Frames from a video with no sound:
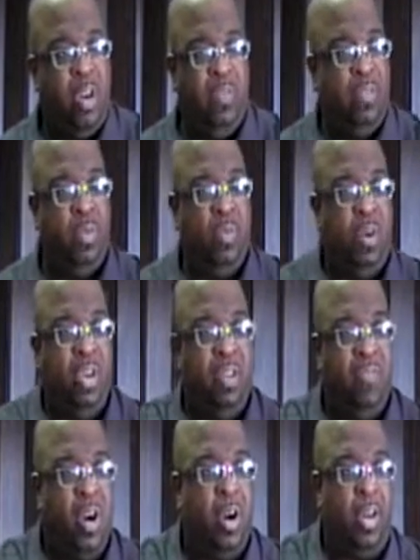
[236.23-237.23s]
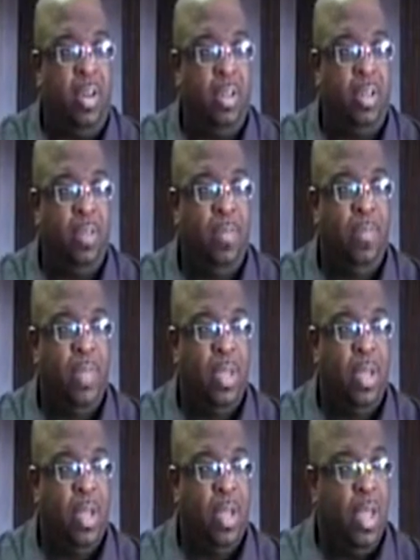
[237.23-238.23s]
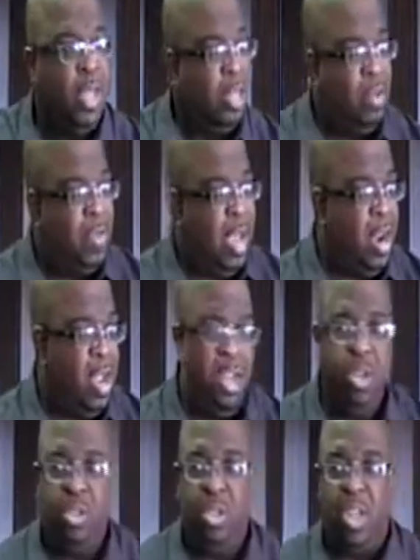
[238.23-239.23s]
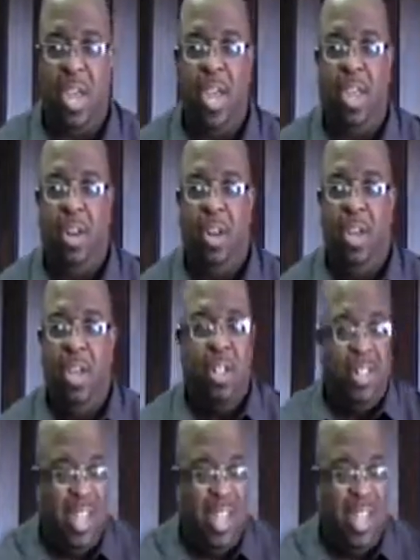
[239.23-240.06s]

whenever you want to convert. You've got to understand